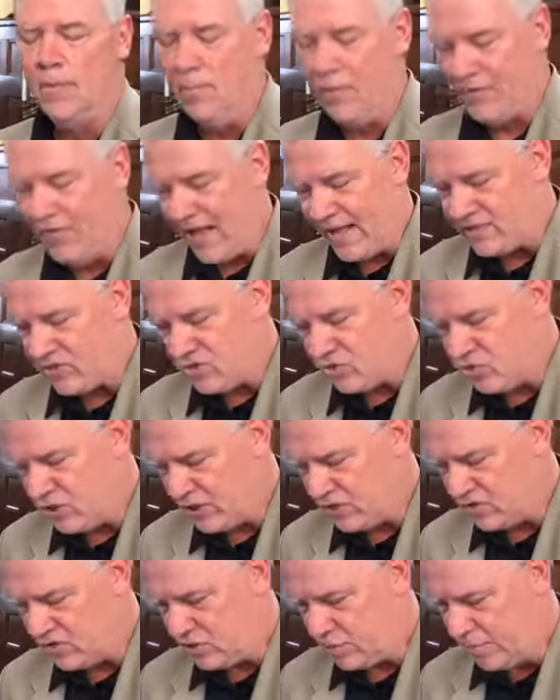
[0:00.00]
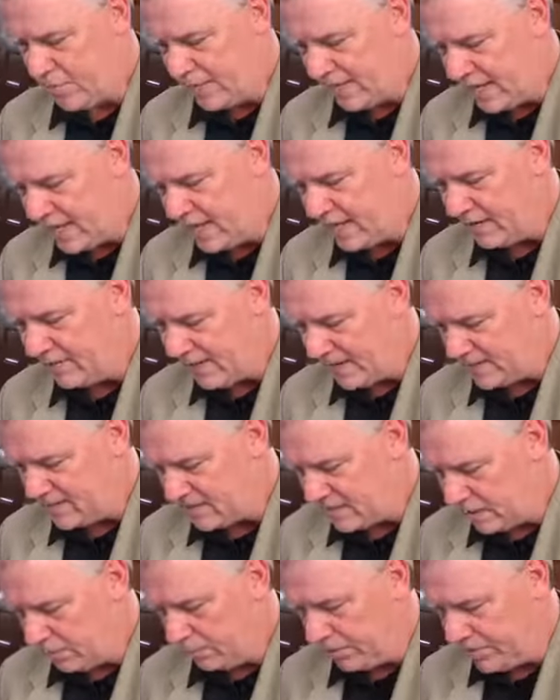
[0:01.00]
But that's just the beginning.
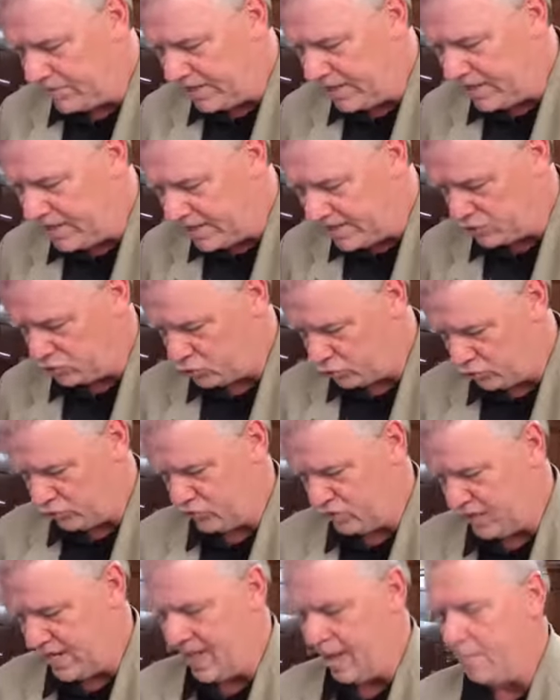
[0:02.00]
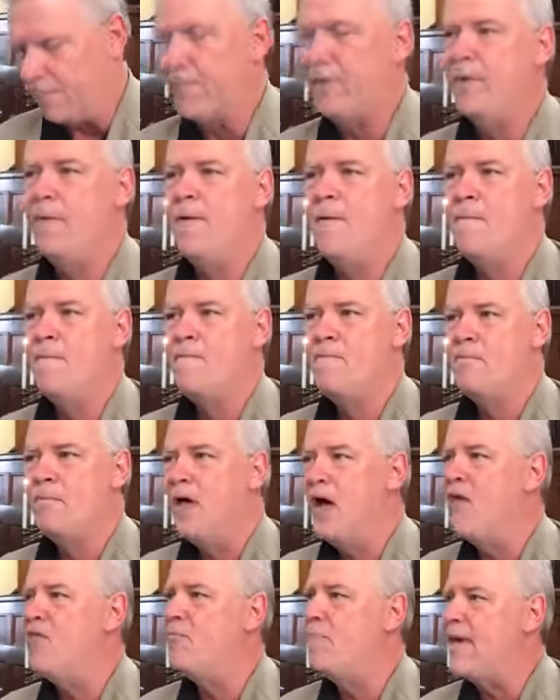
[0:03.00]
That's simply the initial step
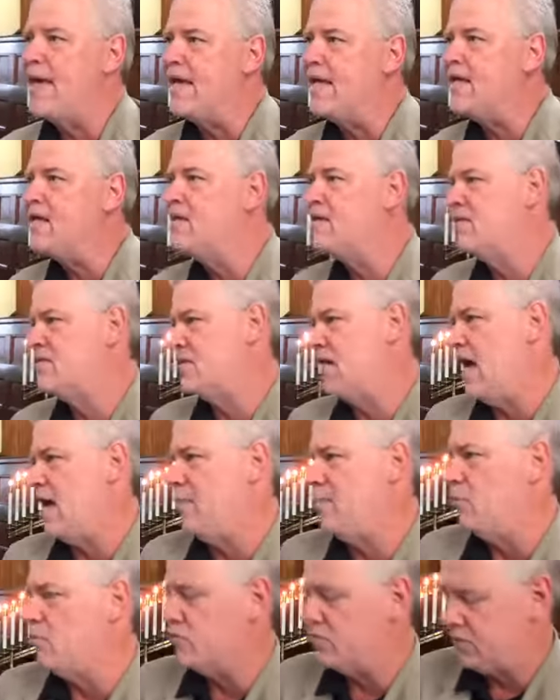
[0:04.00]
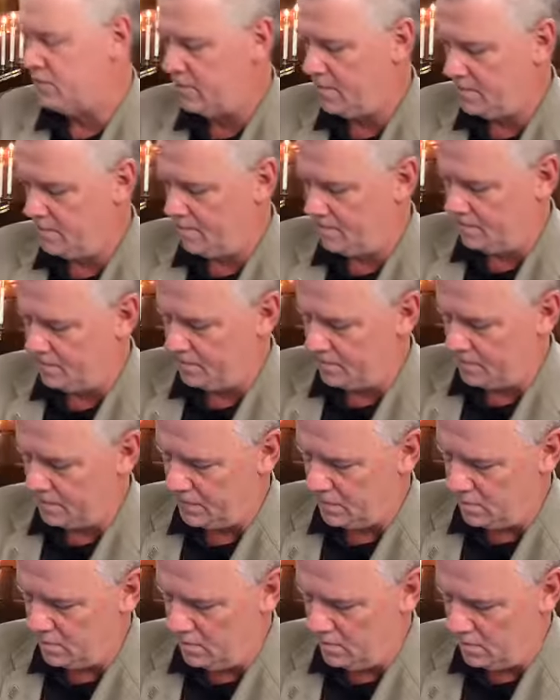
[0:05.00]
of making disciples.
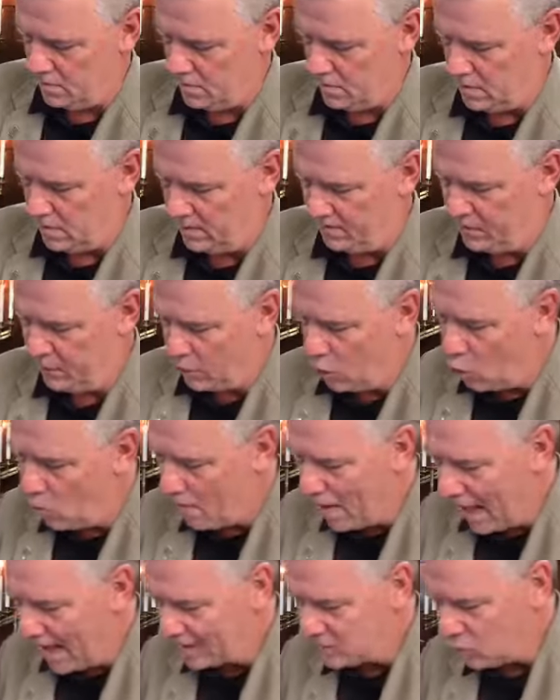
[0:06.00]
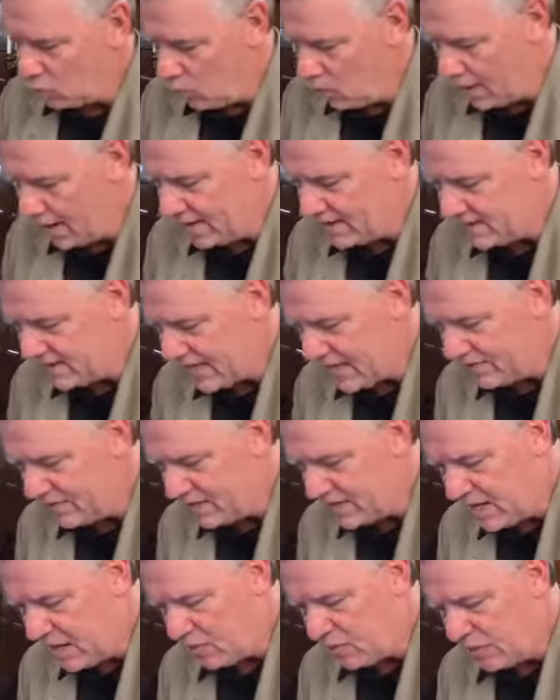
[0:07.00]
If you go back to what I said,
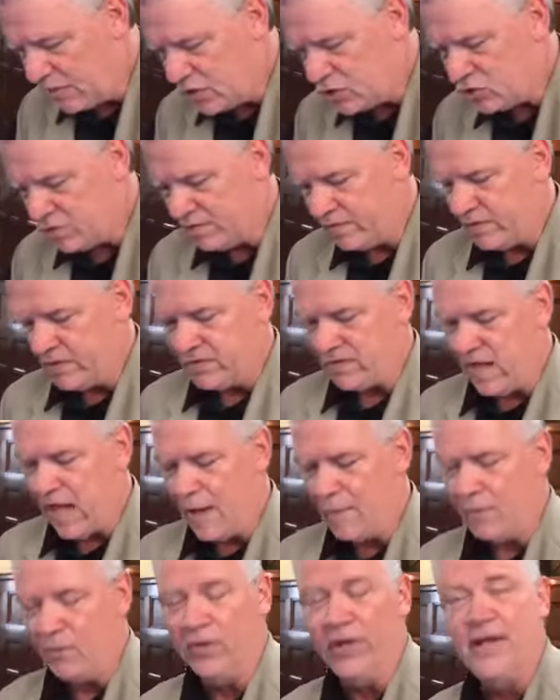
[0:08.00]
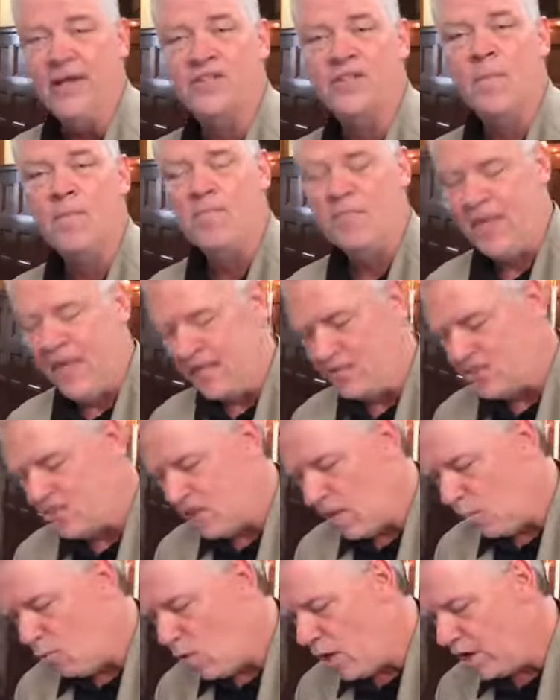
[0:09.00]
the definition of a disciple is it's
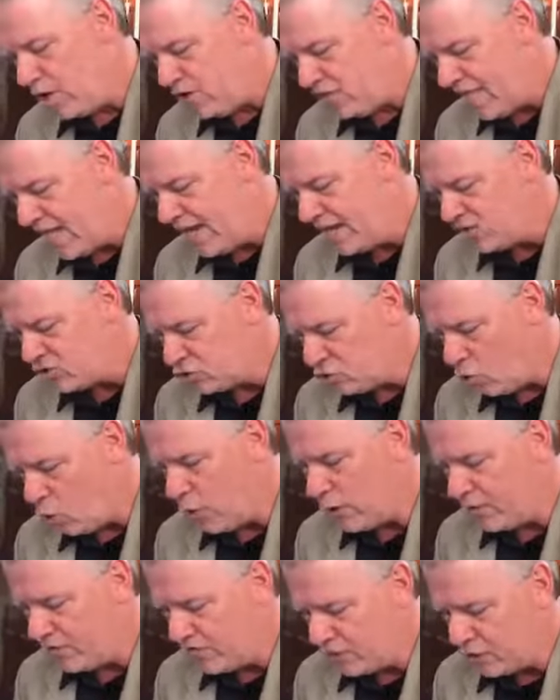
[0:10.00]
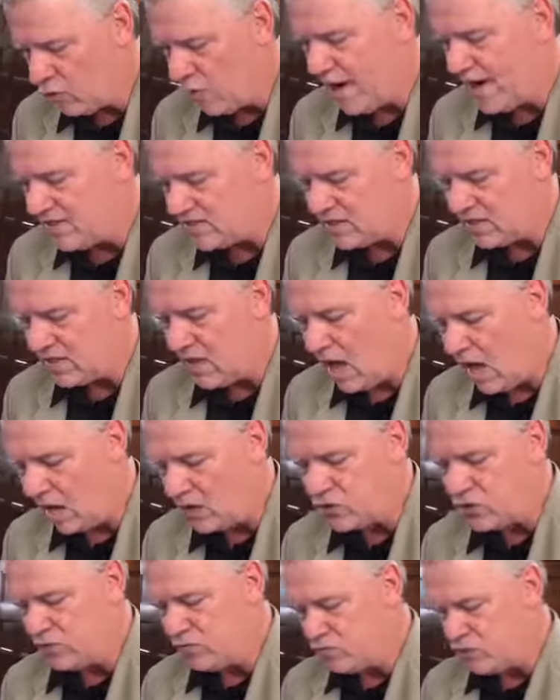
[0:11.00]
someone that is growing in the grace and
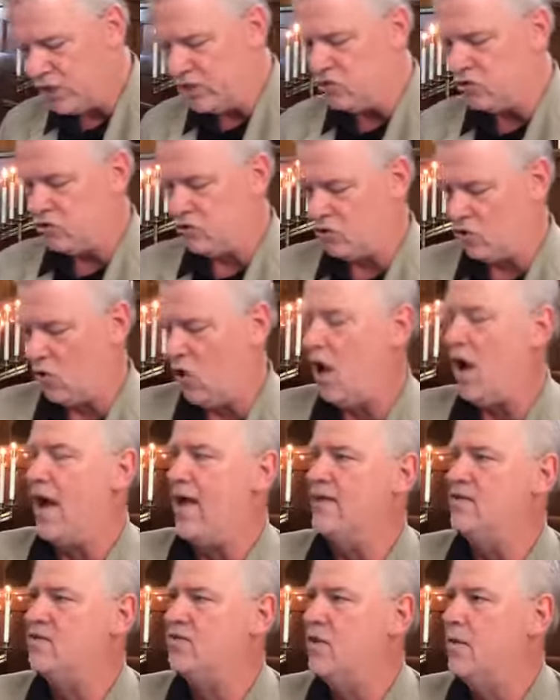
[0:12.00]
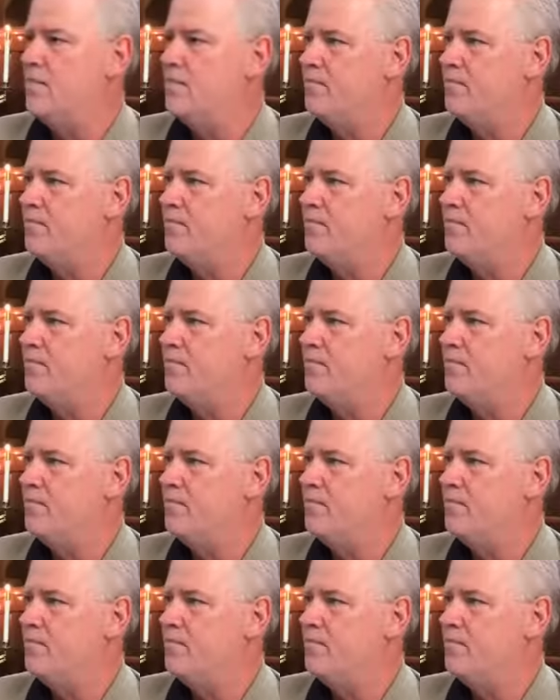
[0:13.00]
knowledge of Jesus Christ,